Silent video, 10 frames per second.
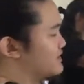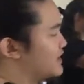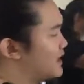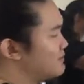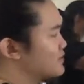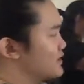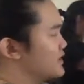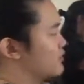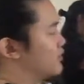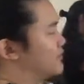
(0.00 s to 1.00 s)
times are
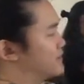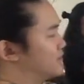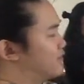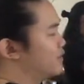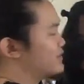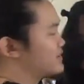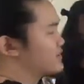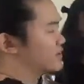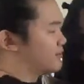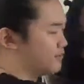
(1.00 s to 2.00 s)
equal, but the forces
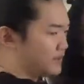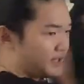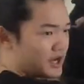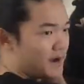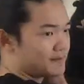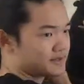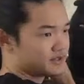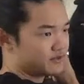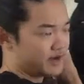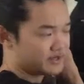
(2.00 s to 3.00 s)
are in completely opposite
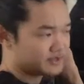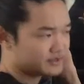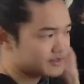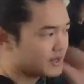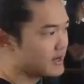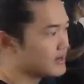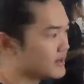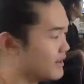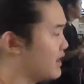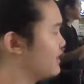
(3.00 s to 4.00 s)
directions,
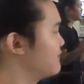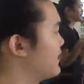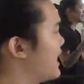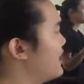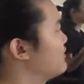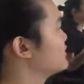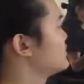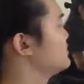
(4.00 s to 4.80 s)
then if I add those